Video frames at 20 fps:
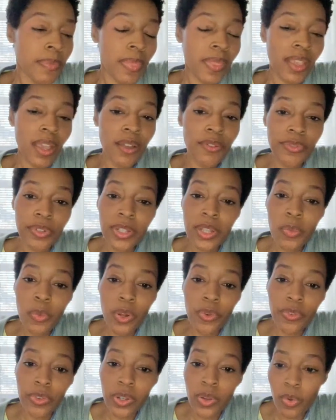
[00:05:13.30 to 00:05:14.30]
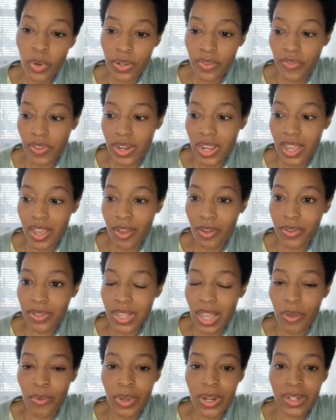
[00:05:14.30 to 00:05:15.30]
I really want to record videos.
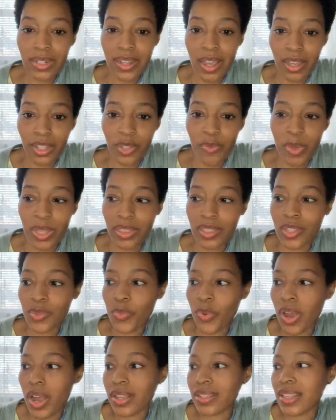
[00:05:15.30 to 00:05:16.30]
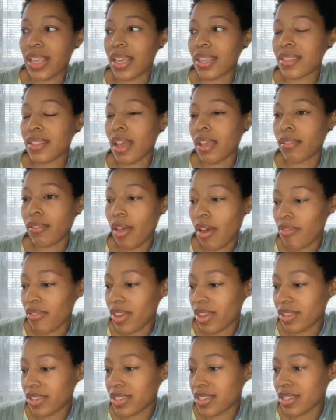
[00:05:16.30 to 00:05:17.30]
I want to document this process. I love
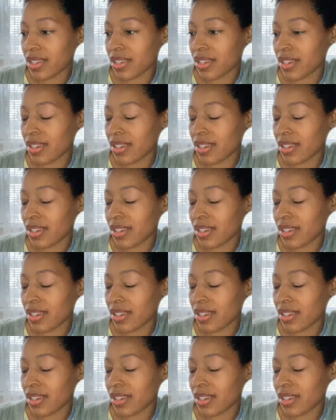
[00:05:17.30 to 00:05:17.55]
it.